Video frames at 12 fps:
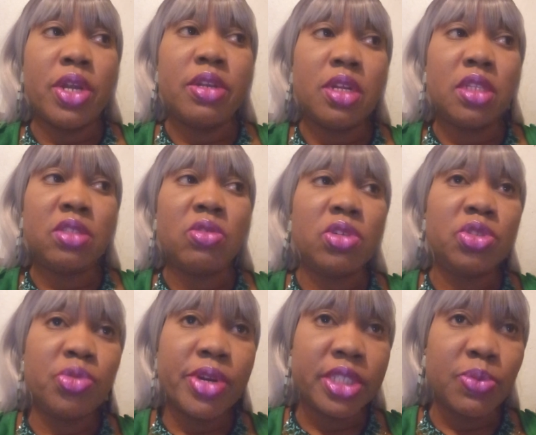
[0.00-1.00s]
one day it's going
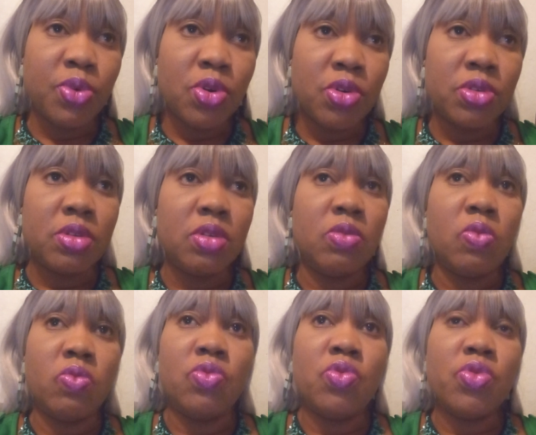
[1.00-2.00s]
to explode
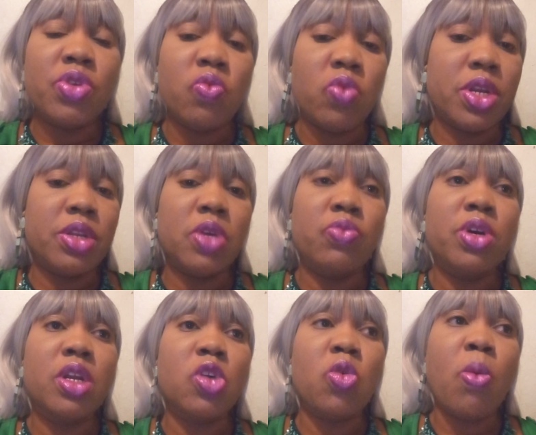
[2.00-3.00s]
knowing one day
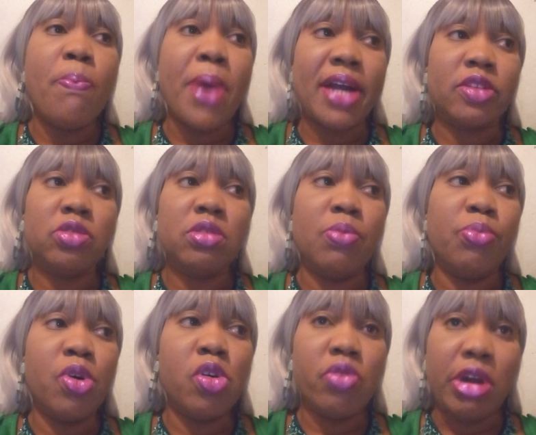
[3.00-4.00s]
we're gonna go back to the
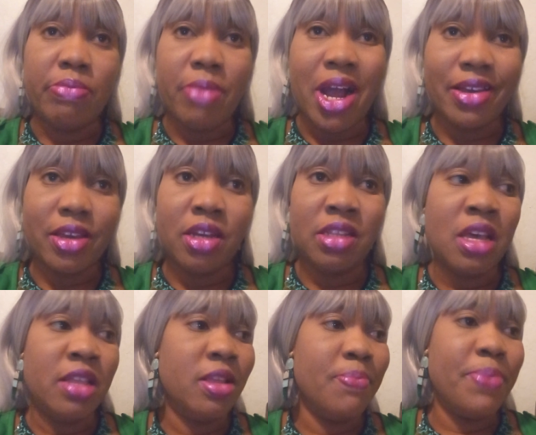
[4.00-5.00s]
bull run
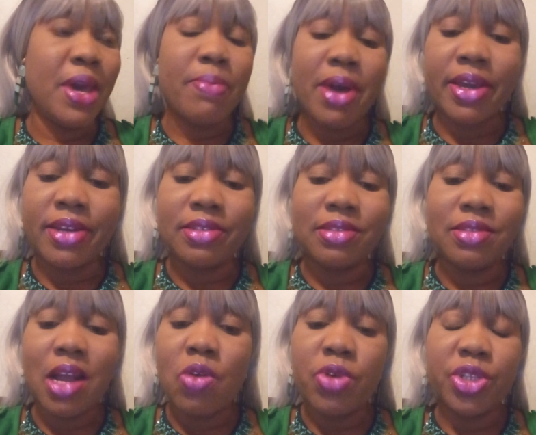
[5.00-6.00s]
market the bear market is
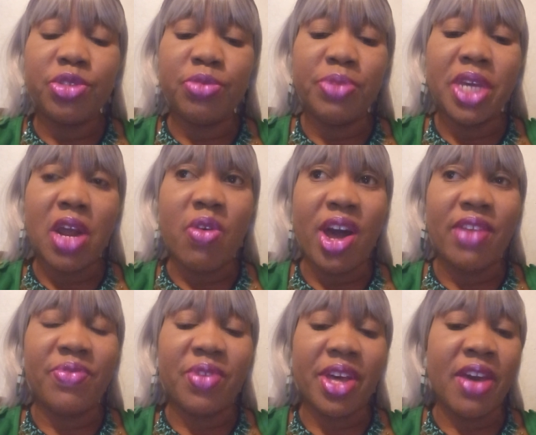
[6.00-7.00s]
not going to be
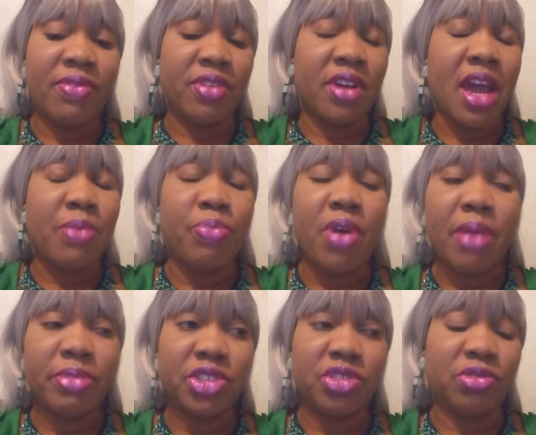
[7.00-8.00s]
around forever. I
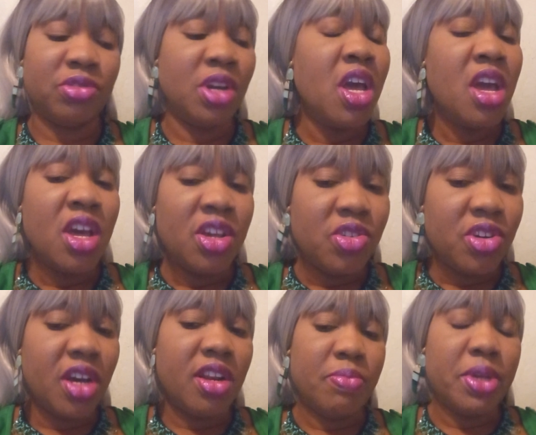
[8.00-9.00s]
promise you,
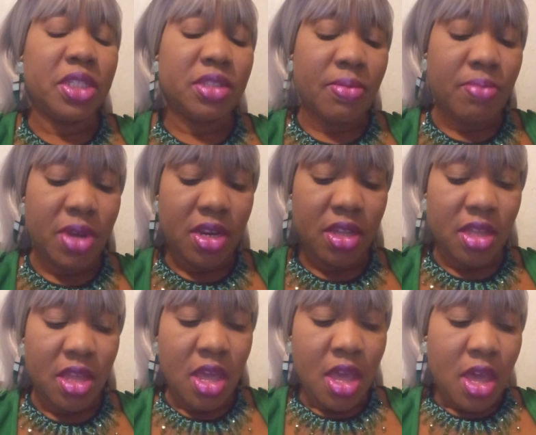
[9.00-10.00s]
you're going to make some money.
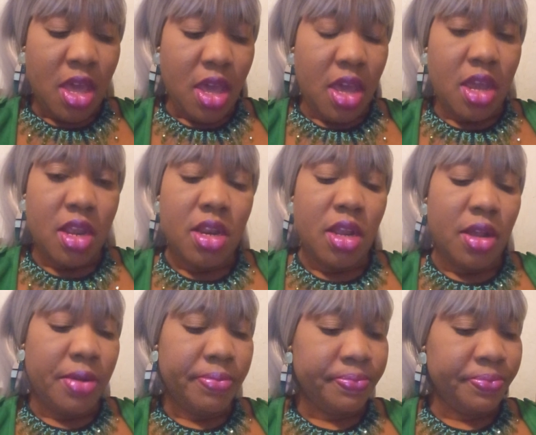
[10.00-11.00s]
And
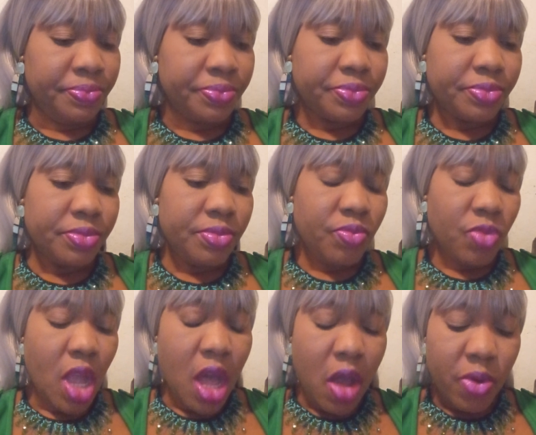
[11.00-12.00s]
um,
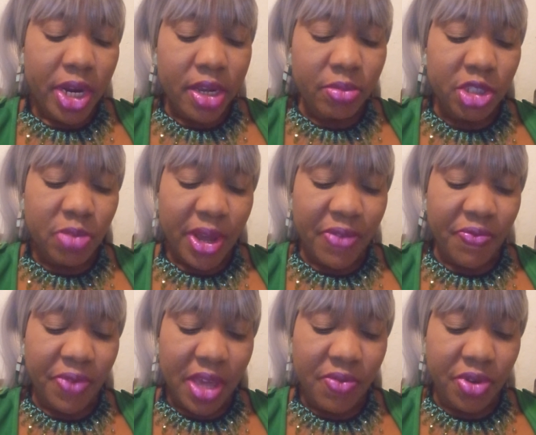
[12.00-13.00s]
ah, when it comes to my
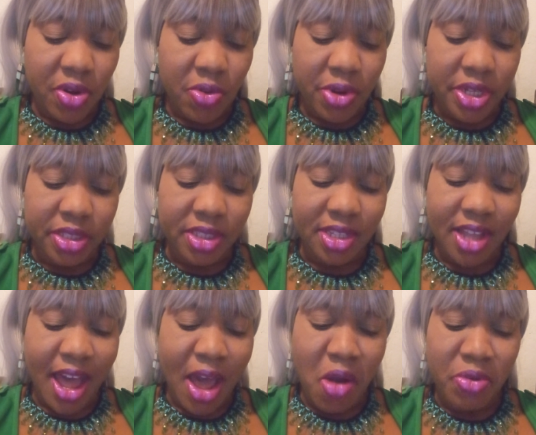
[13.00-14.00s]
favorite coins,
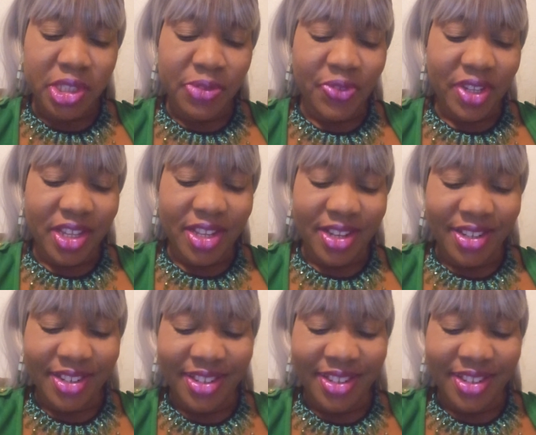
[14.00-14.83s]
I always forget.